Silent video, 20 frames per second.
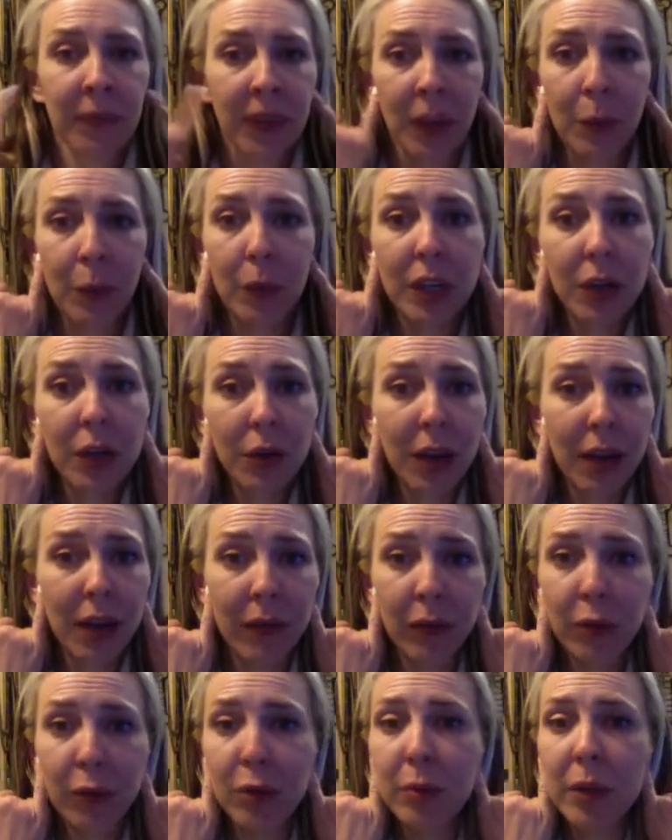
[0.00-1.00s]
we don't
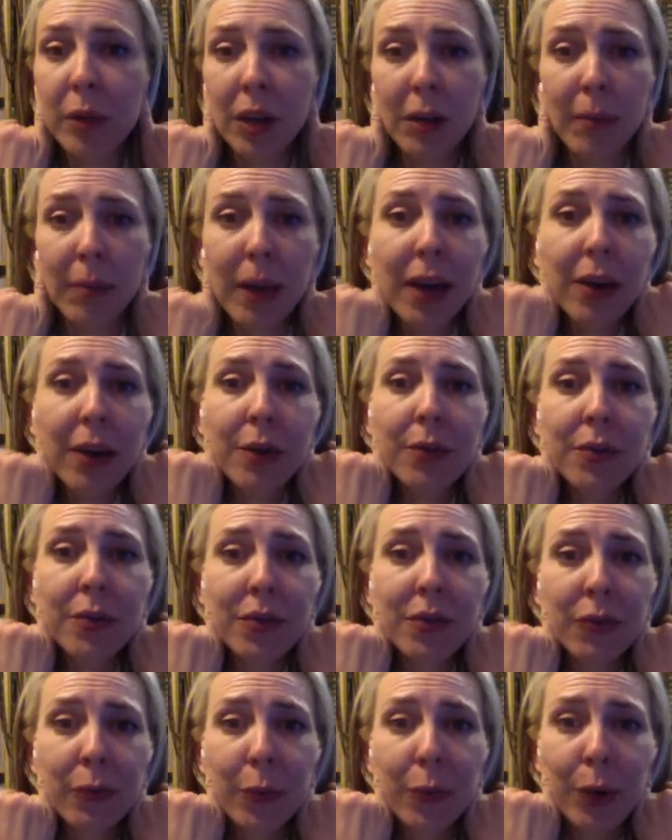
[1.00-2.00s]
have room in our mouths
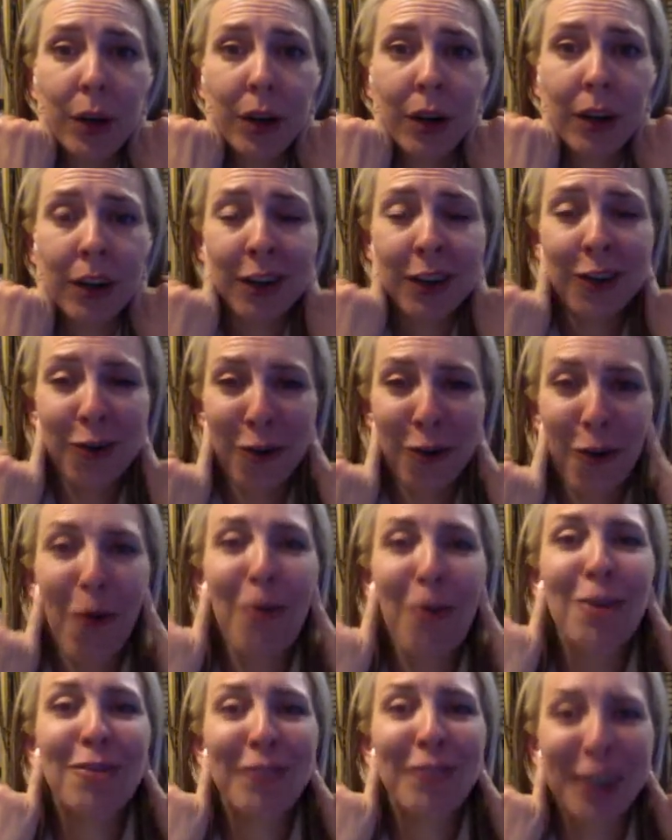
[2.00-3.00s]
for
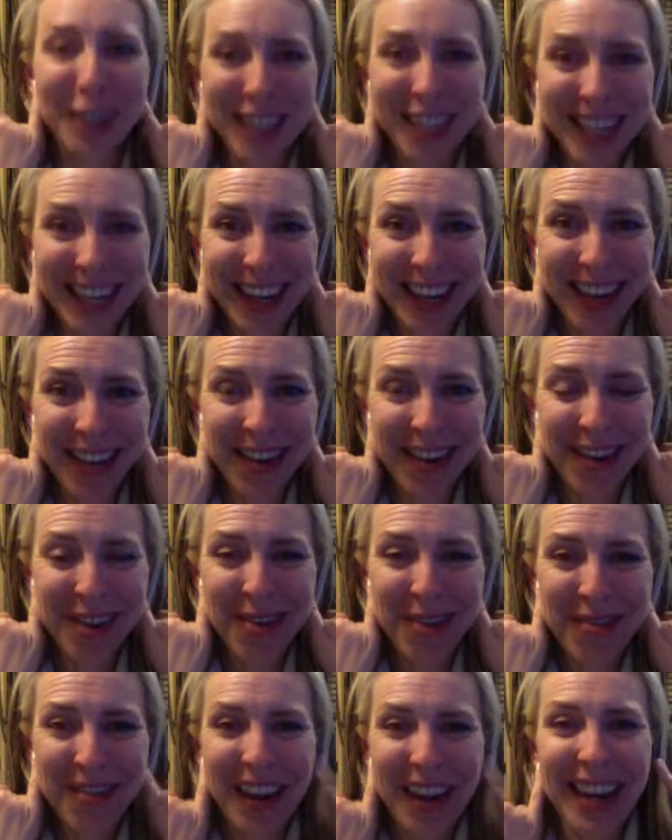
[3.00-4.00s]
all of our teeth,
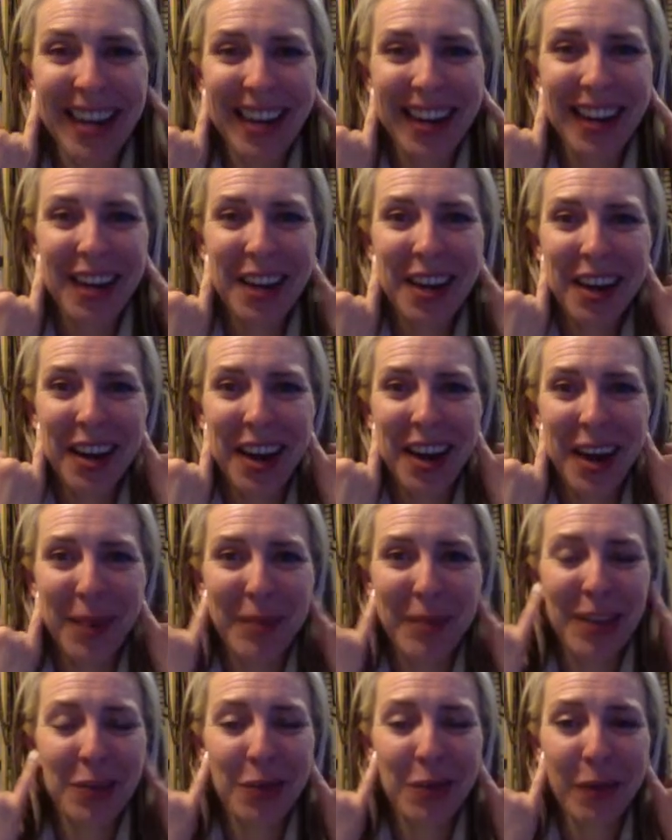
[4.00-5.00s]
right?
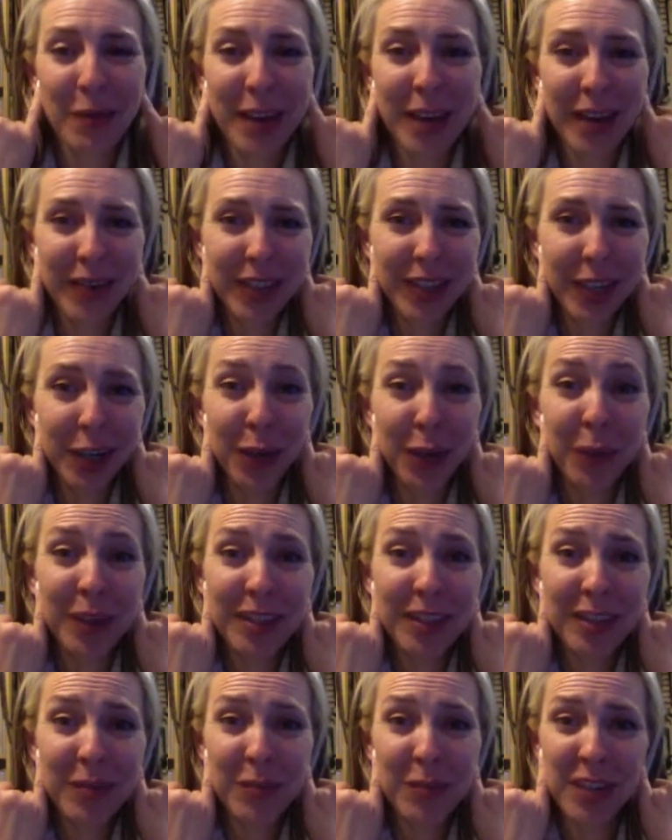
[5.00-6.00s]
That's why we have to get our
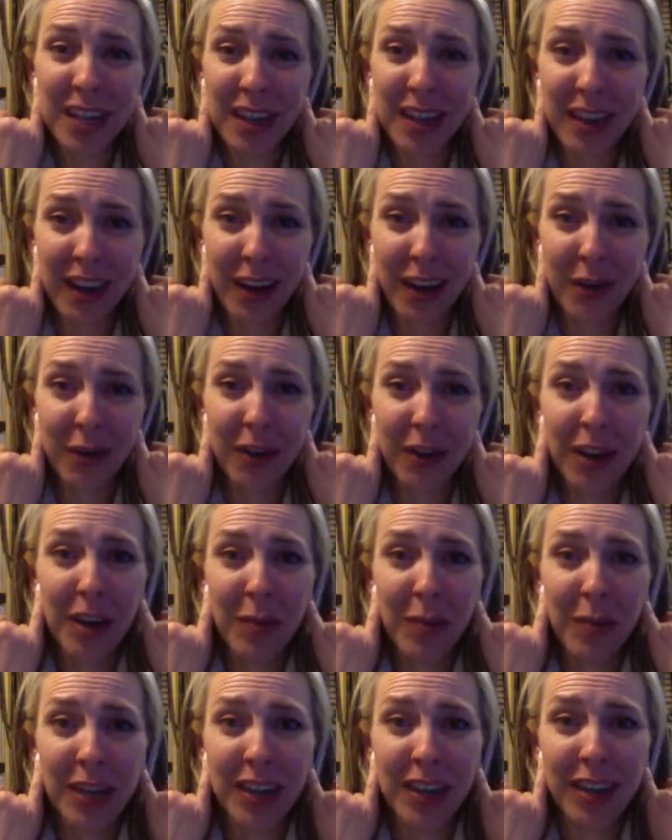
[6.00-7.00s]
wisdom teeth out,
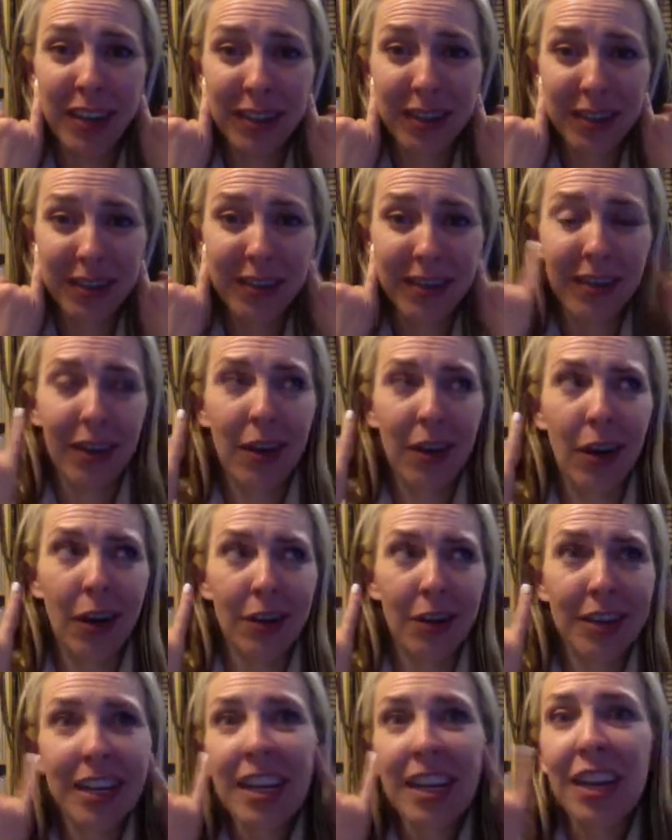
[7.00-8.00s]
because our
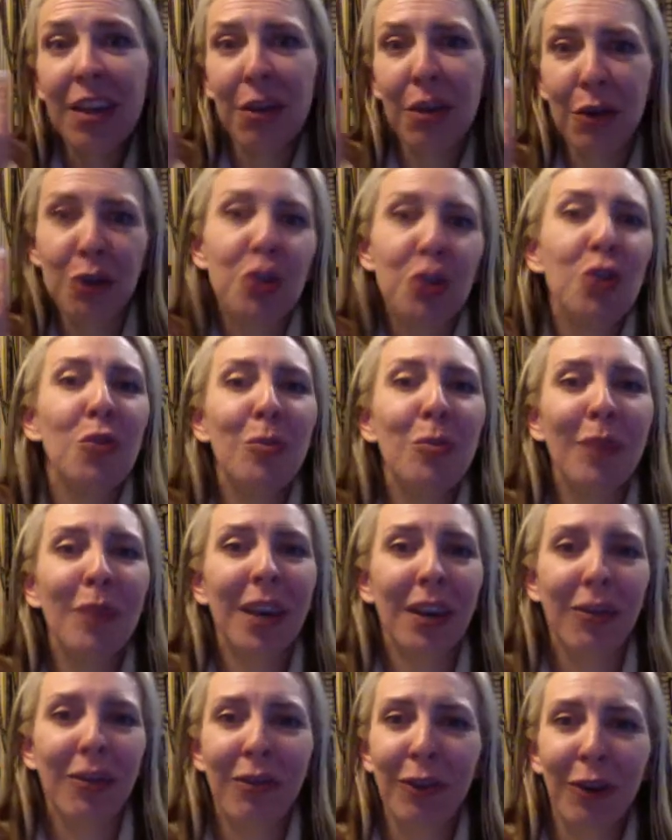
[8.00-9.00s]
teeth are too
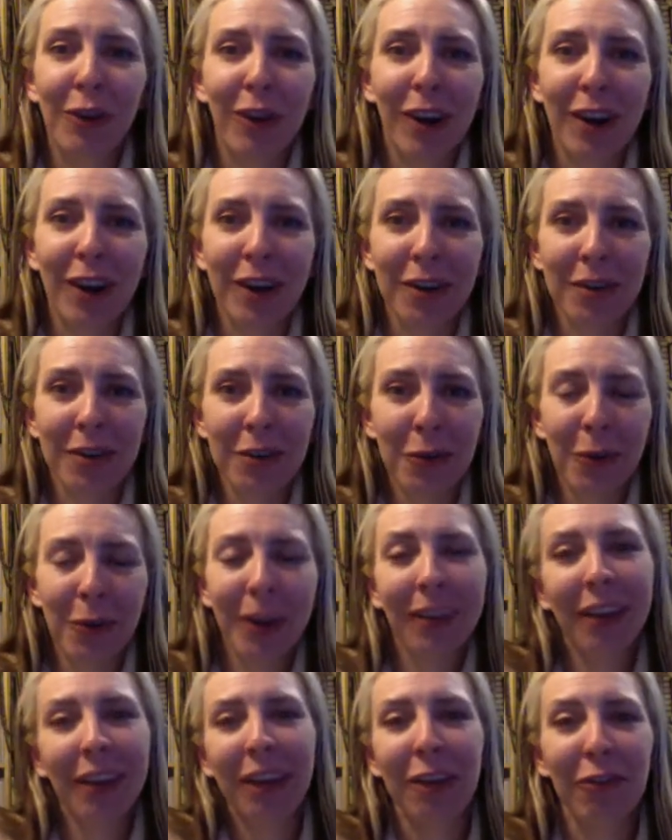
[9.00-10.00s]
big for our
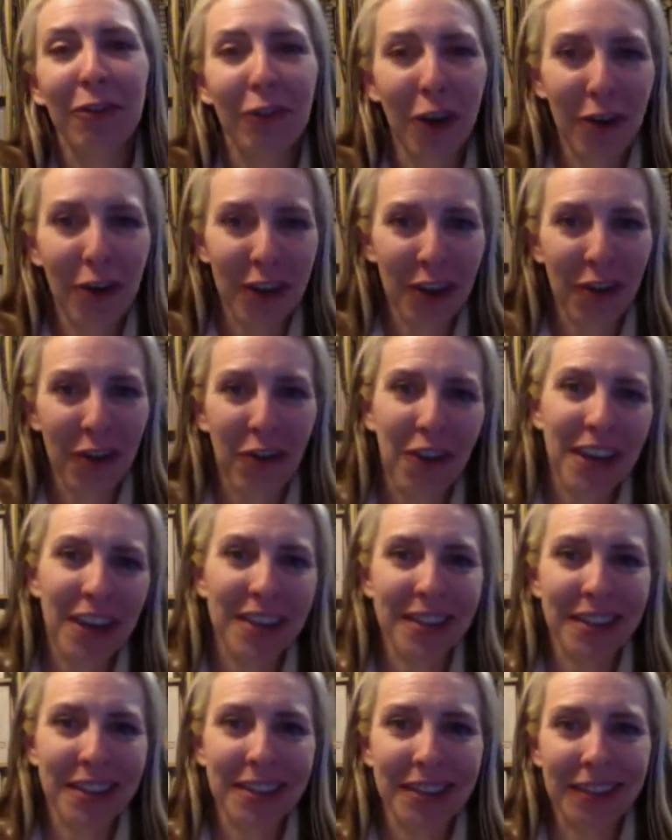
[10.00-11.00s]
quickly evolving
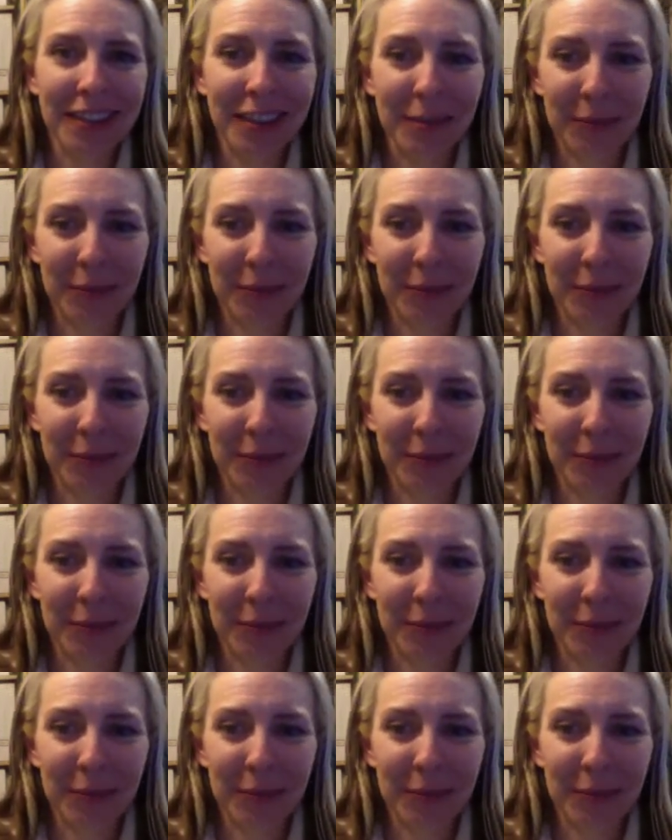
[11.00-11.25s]
faces.